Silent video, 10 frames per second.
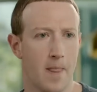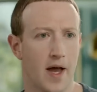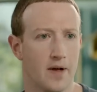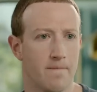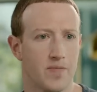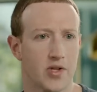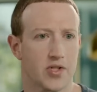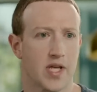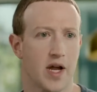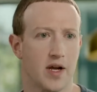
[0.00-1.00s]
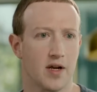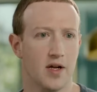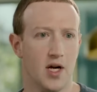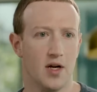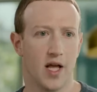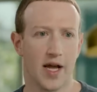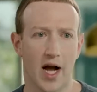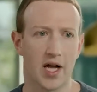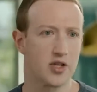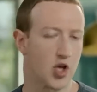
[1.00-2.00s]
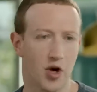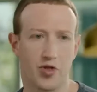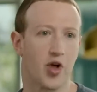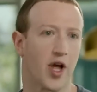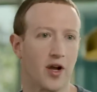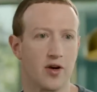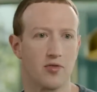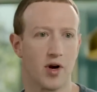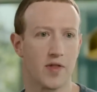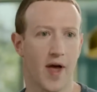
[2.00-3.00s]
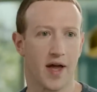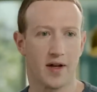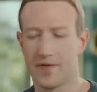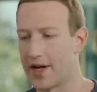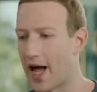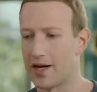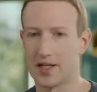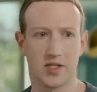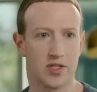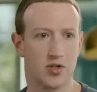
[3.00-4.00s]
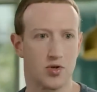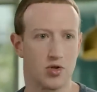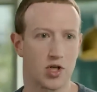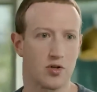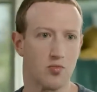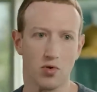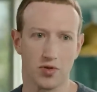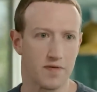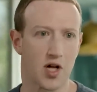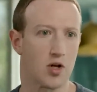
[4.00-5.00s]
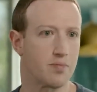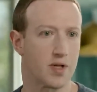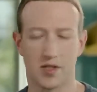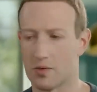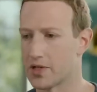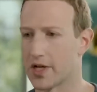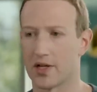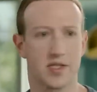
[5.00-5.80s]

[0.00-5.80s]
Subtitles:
and saying AI is a thing, right? That an institution will develop, and it's almost like a